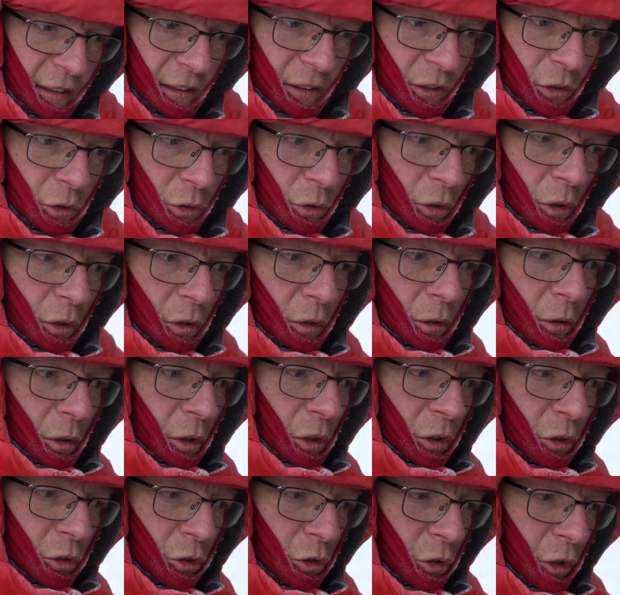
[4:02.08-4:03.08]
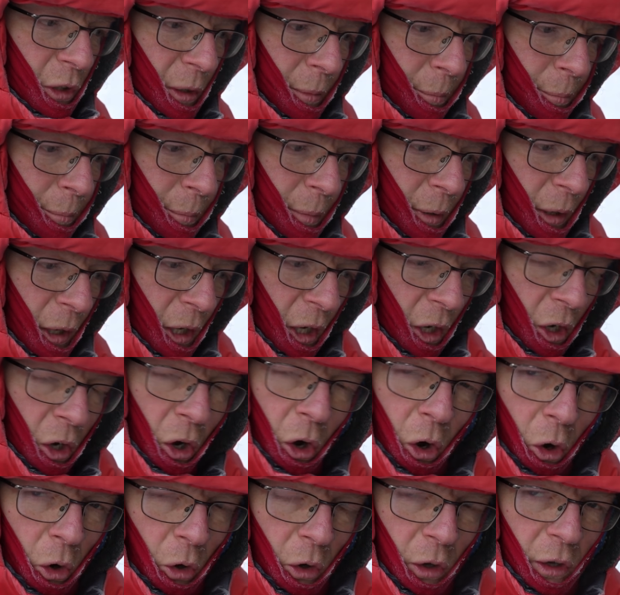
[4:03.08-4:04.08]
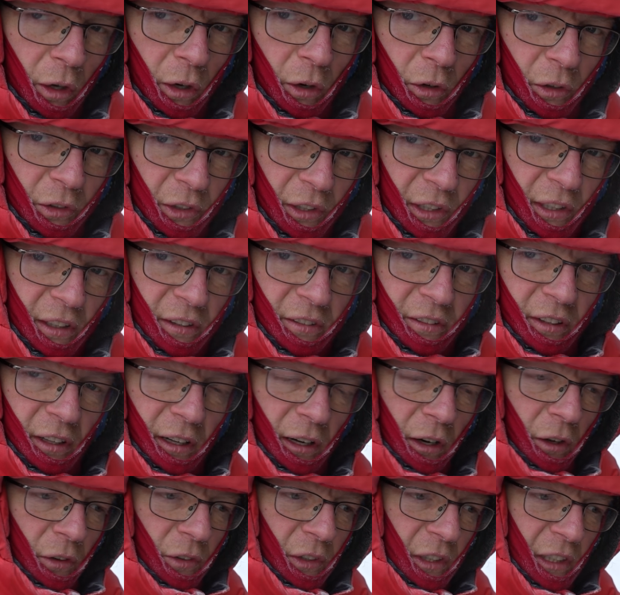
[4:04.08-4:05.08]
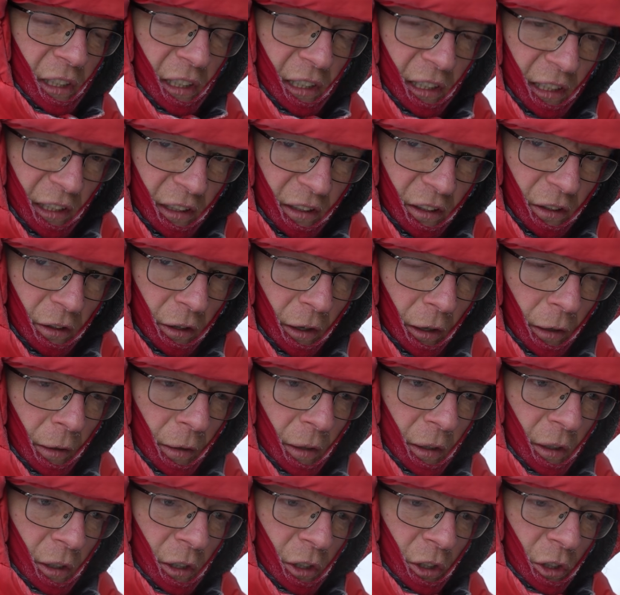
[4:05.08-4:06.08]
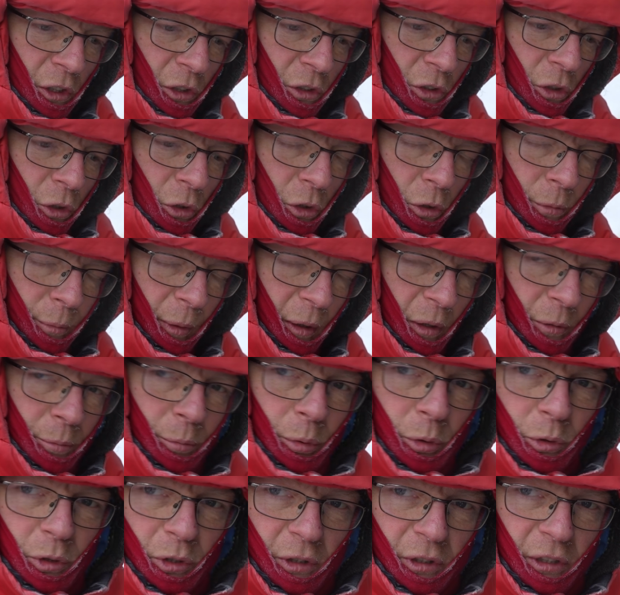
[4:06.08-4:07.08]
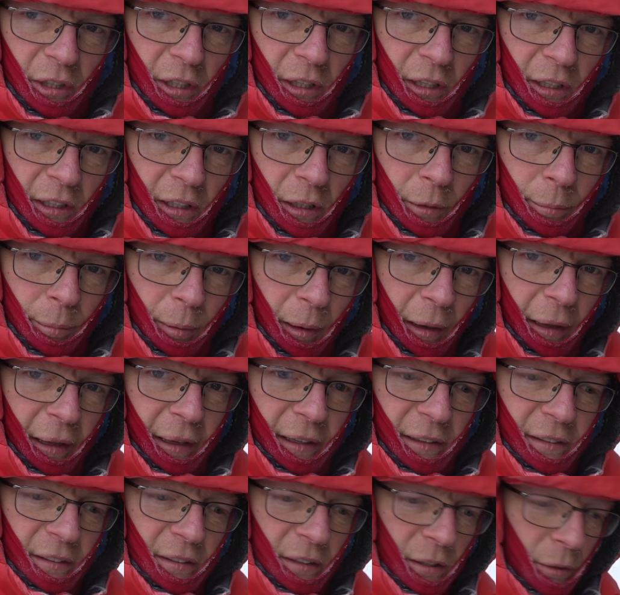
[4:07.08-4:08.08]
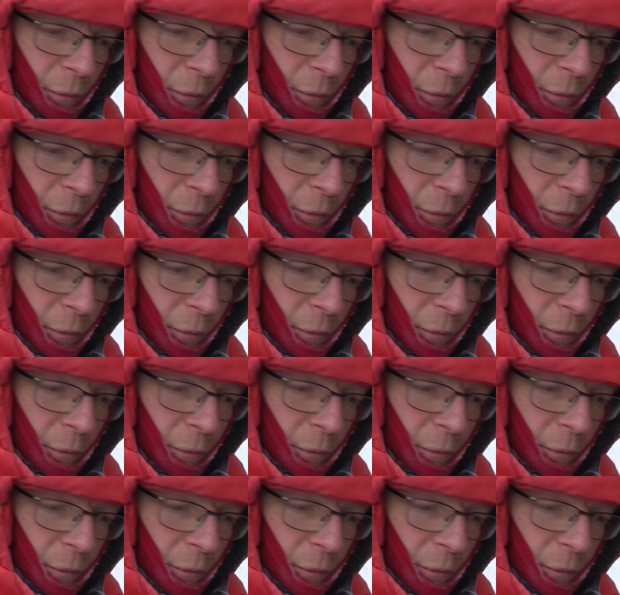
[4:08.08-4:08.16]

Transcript: It should not drip oil or diesel on it either. So you must put it in a place